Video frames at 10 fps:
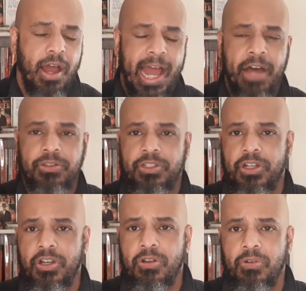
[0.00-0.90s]
out
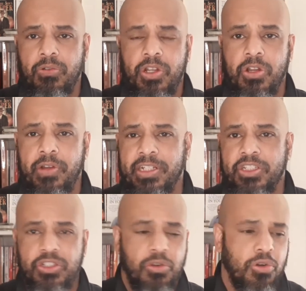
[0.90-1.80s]
there, in the
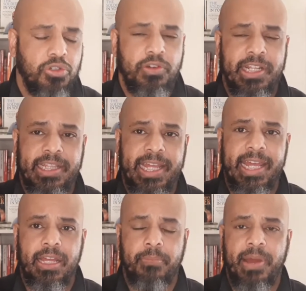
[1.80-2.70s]
stores or
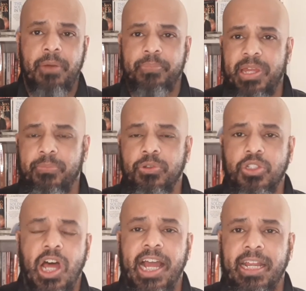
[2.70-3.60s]
anything about people
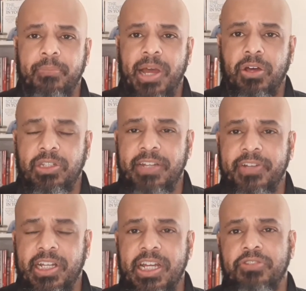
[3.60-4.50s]
talking about
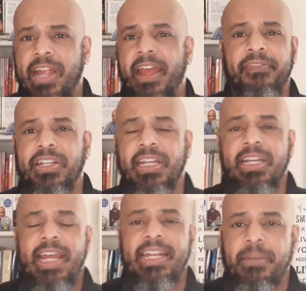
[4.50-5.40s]
leaving the country. I haven't,
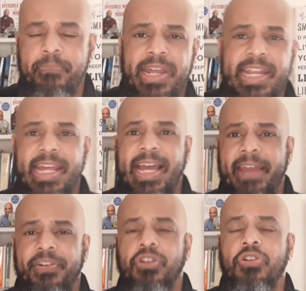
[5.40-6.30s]
in the media, I
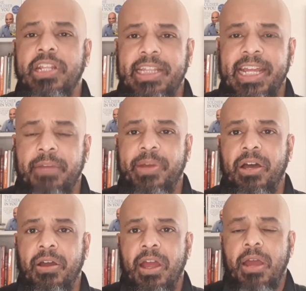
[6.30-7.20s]
haven't heard anything
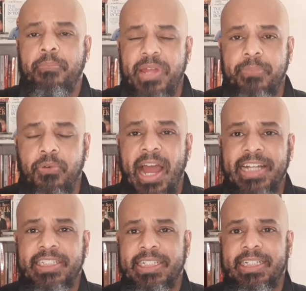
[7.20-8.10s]
about people
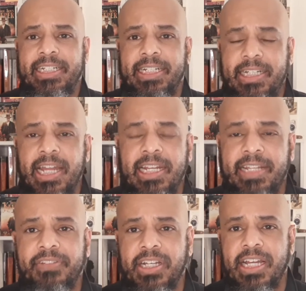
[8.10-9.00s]
actually gonna
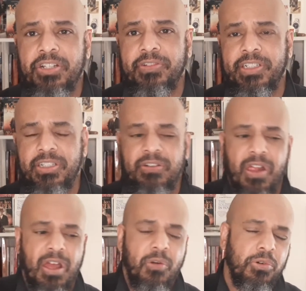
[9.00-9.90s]
leave the country. So
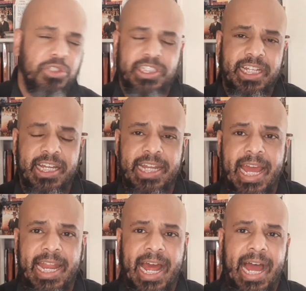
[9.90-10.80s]
we'll see on
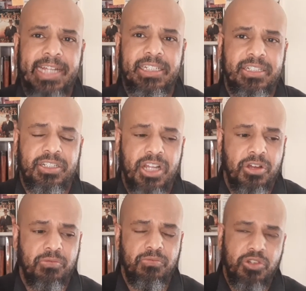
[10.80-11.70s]
that. I
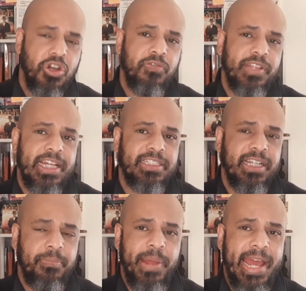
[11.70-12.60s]
don't know if that's
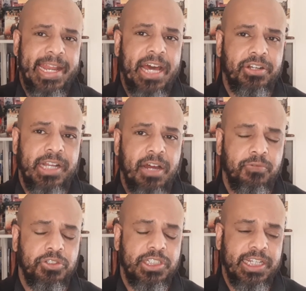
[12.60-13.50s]
gonna pan out or not.
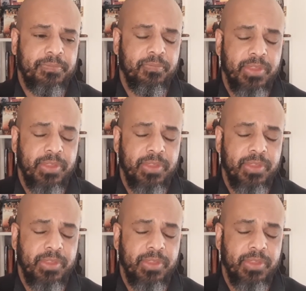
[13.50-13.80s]
We'll see.